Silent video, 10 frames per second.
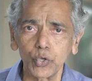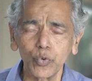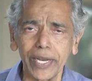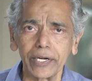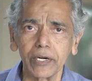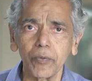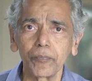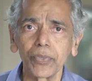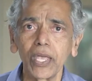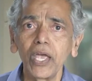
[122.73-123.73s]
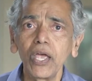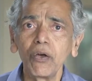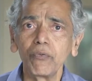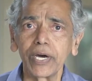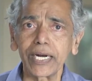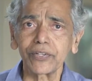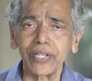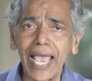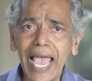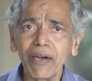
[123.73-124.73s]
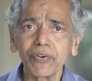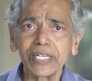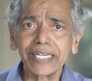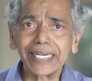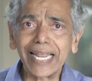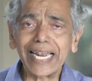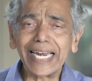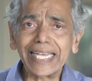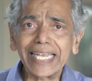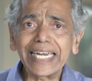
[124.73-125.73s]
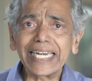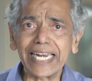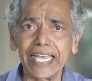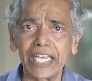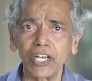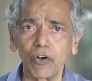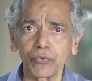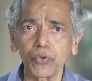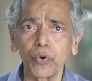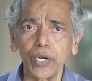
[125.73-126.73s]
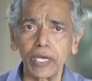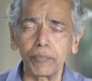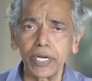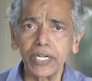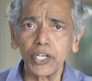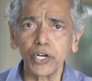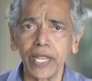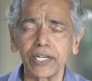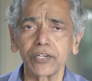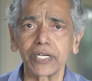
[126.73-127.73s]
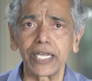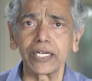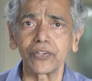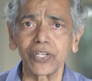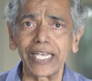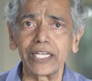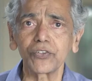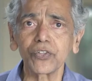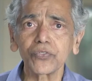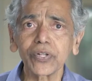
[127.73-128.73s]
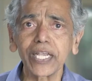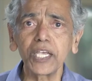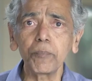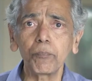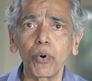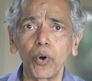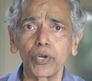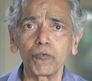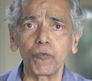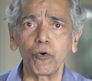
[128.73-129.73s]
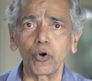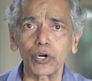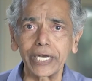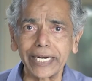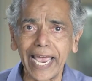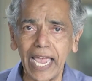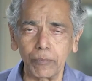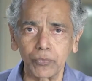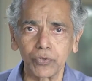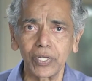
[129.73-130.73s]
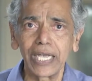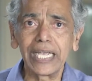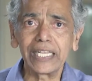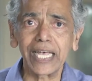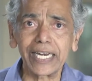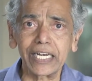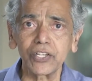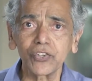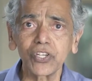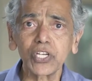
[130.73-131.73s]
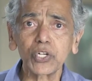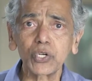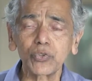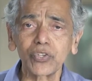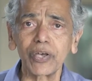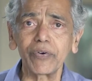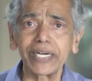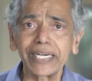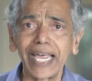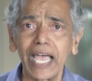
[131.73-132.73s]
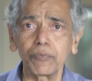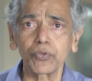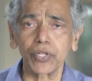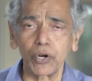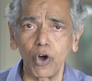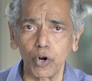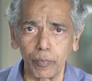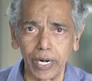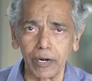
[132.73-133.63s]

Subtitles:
sweat. Whereas the average daily intake of sodium in the United States is 3.4 grams, that is 6 to 7 times the normal.